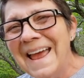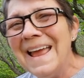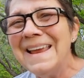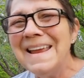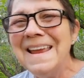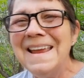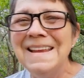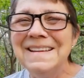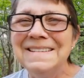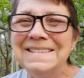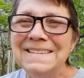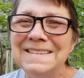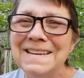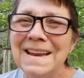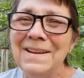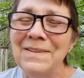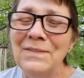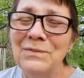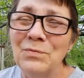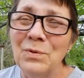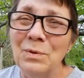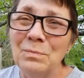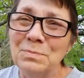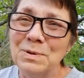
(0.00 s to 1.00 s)
I can't
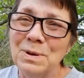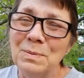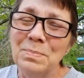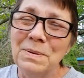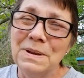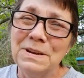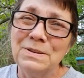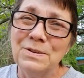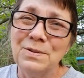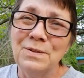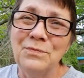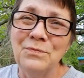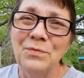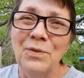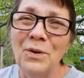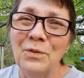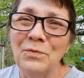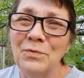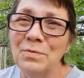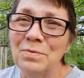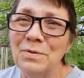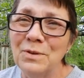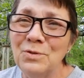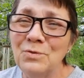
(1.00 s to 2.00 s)
stand for them to be too
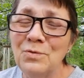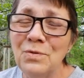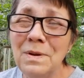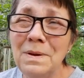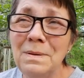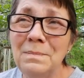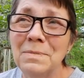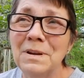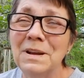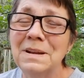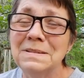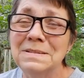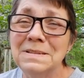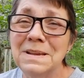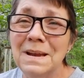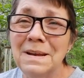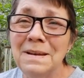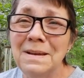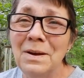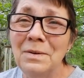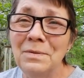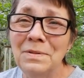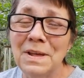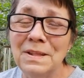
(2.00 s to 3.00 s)
far from the tree because
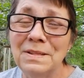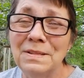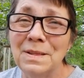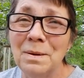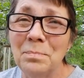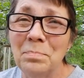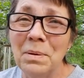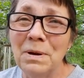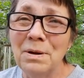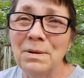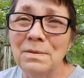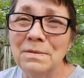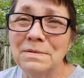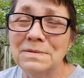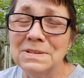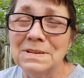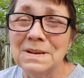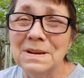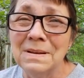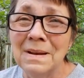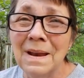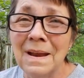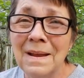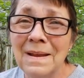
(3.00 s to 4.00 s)
I know that the
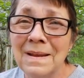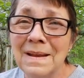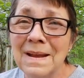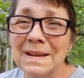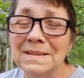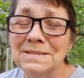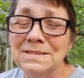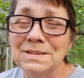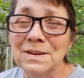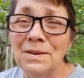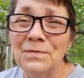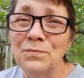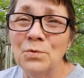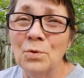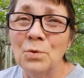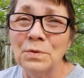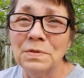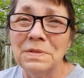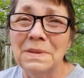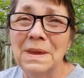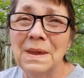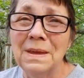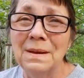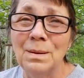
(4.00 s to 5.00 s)
birds and, and so
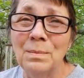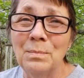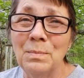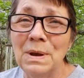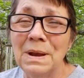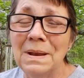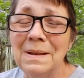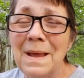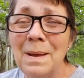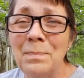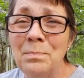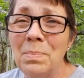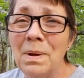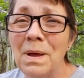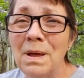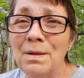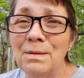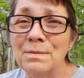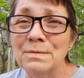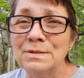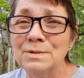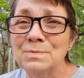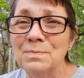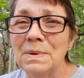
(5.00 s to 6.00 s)
forth get them and that
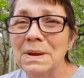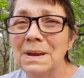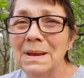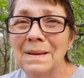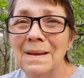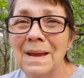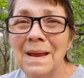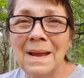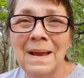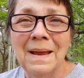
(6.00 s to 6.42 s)
bothers me.